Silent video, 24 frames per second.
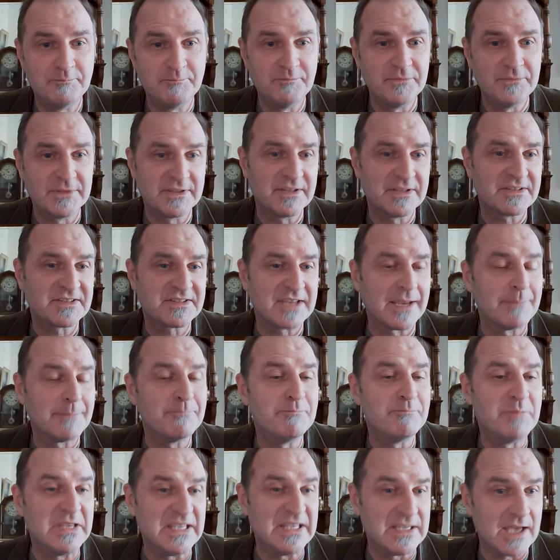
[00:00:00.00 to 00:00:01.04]
The same
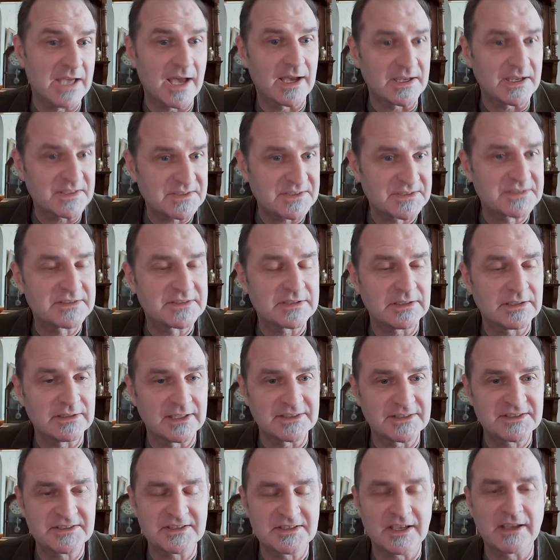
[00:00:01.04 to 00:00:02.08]
BS,
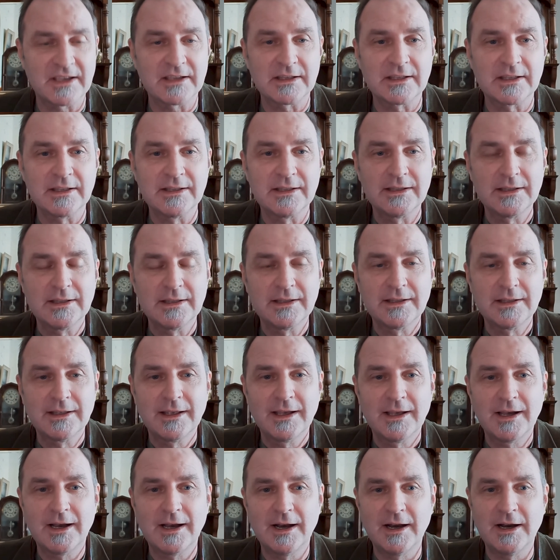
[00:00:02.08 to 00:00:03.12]
let's say,
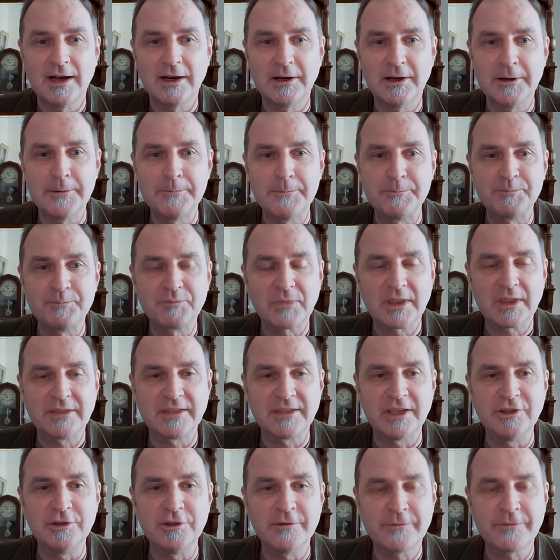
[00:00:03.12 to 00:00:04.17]
that
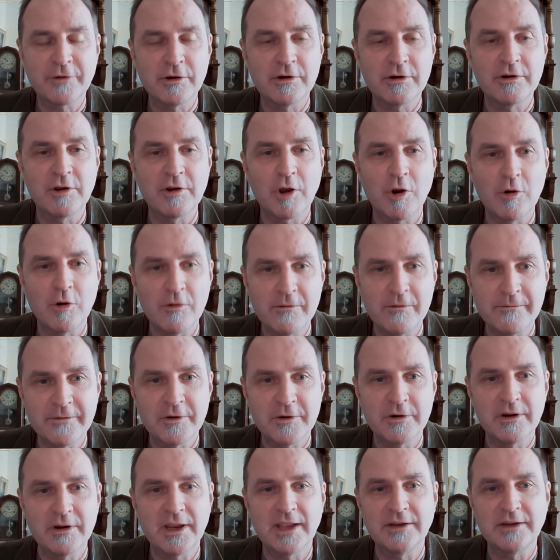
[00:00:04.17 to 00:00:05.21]
you've heard
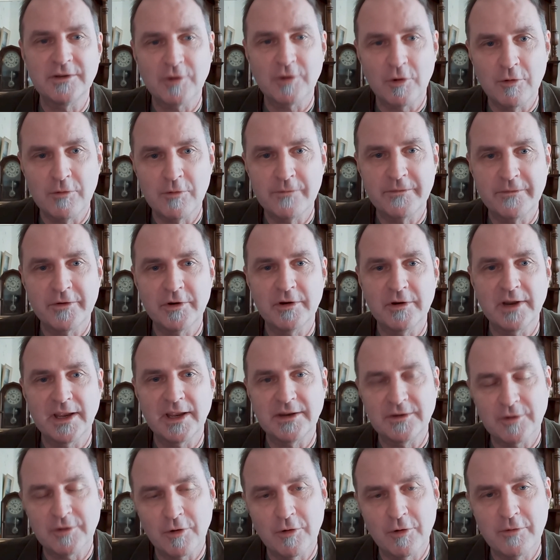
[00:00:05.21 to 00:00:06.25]
over and over
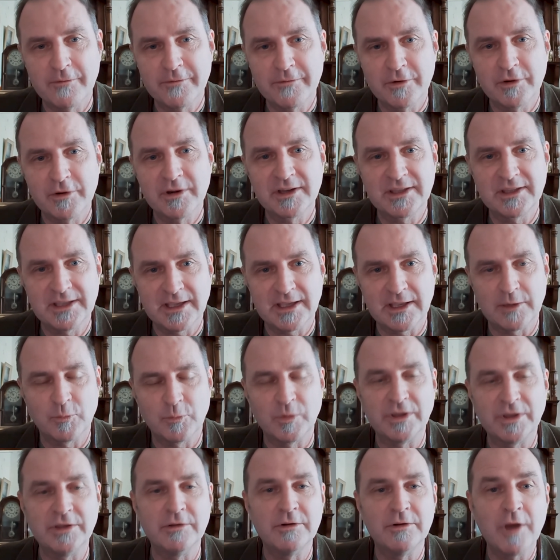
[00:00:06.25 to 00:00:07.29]
and over again.
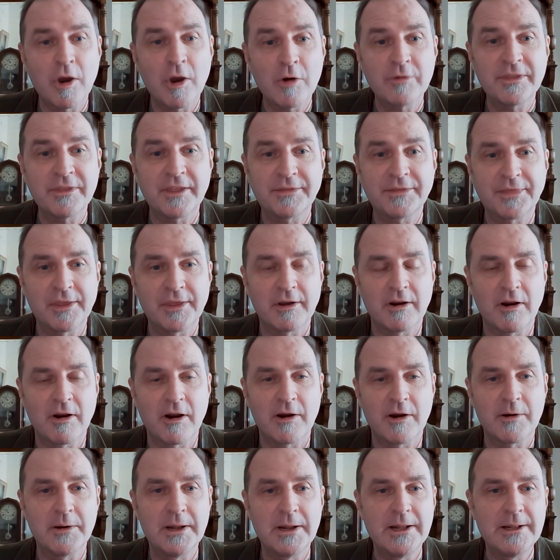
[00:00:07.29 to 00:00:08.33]
When you know that
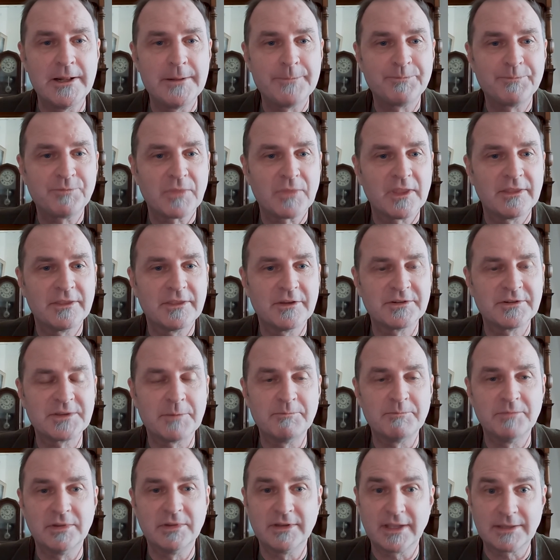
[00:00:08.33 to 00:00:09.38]
there's
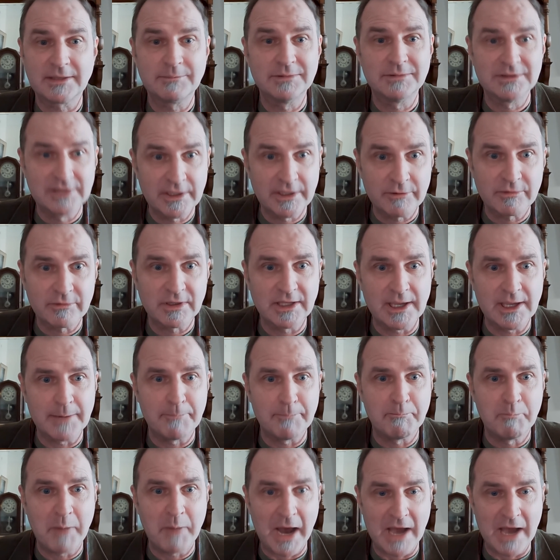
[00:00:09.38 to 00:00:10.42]
literally a
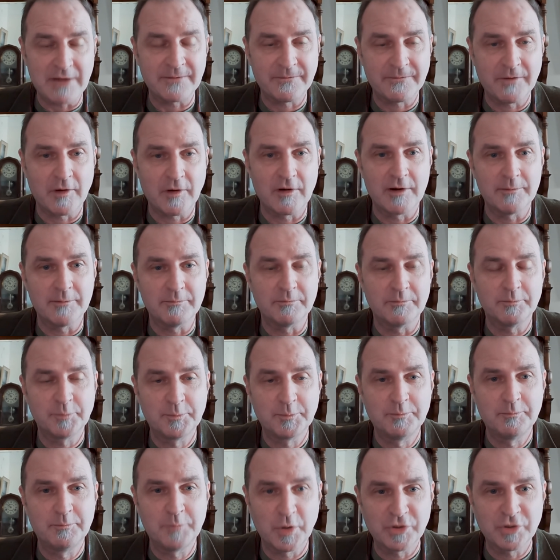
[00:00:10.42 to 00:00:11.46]
bot farm
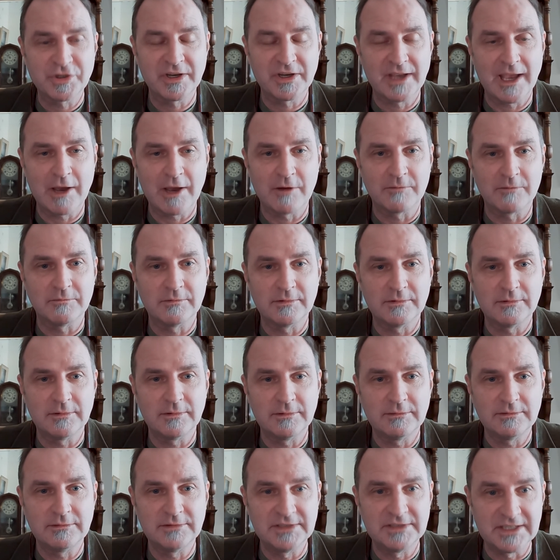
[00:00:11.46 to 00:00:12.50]
pushing out
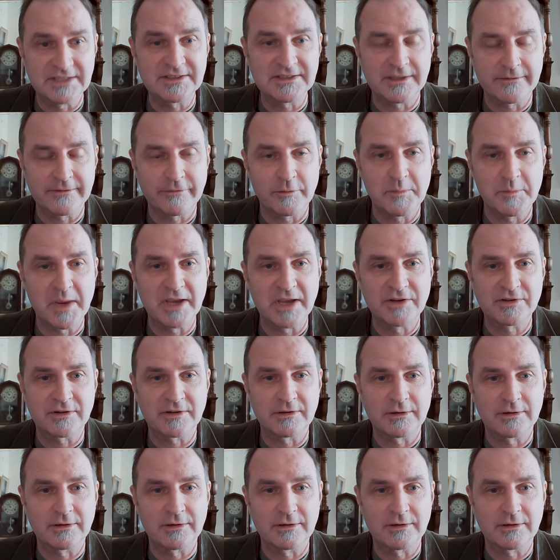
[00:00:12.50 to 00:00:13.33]
disinformation